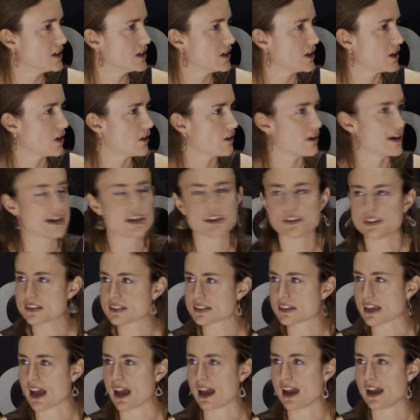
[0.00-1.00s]
Or I could
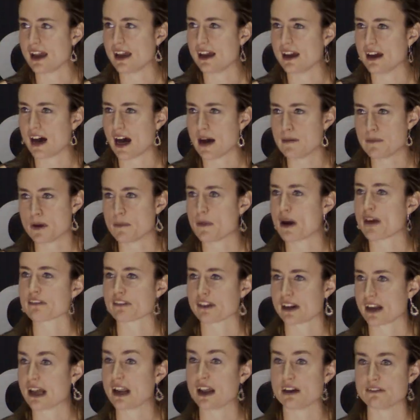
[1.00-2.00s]
say, I'm your mother and
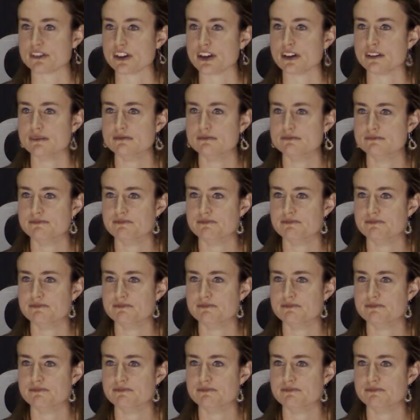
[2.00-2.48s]
I love you.